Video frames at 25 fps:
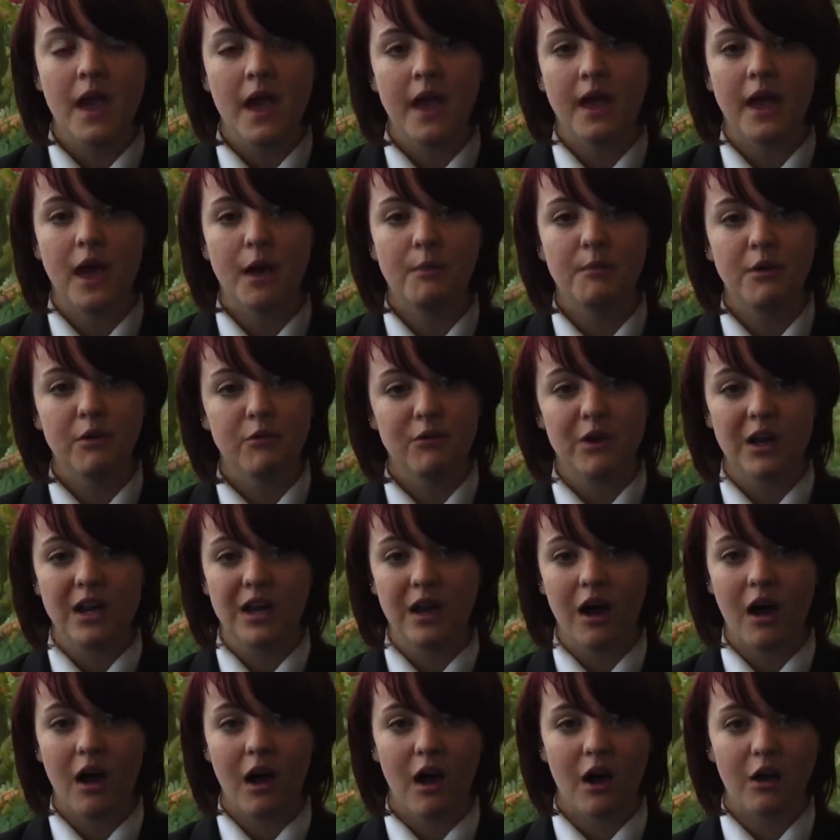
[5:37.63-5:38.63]
it can be
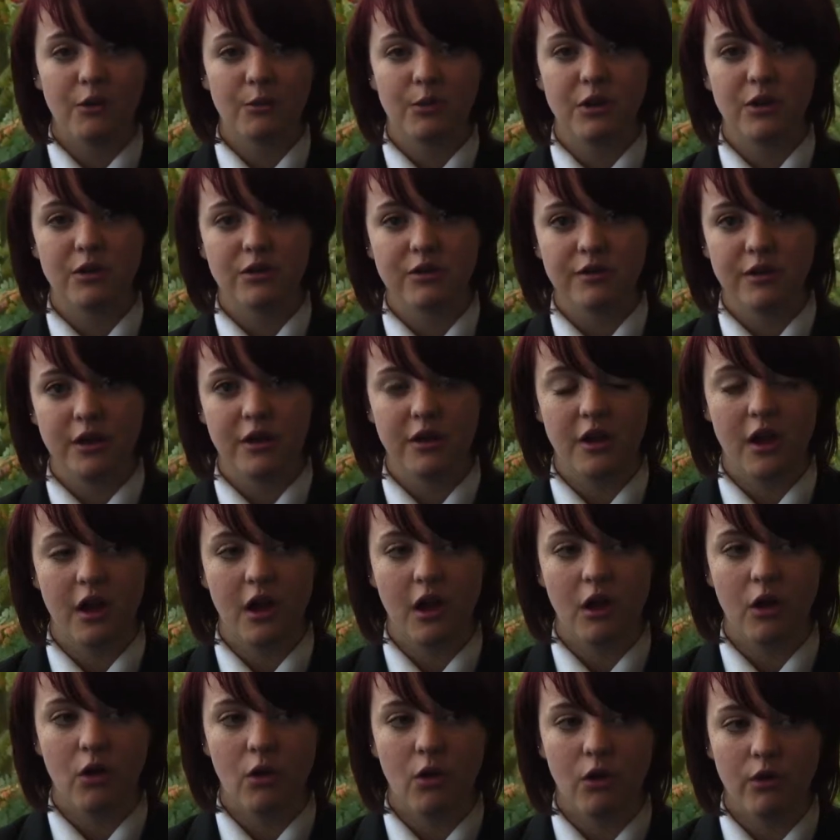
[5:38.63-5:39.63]
really hard when you're
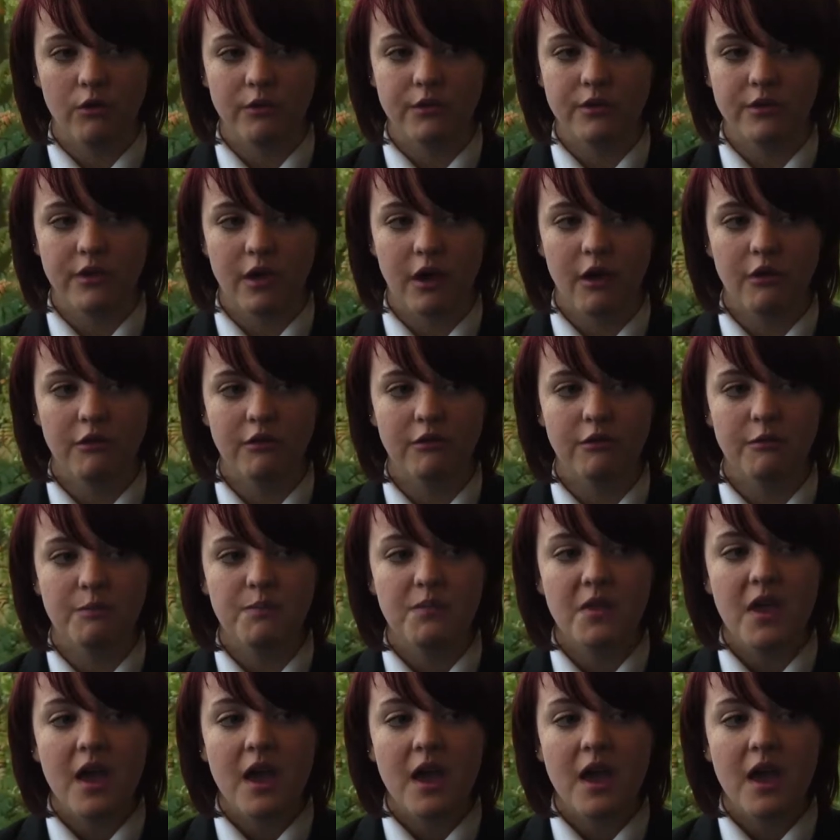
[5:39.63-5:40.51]
studying a lot of stuff.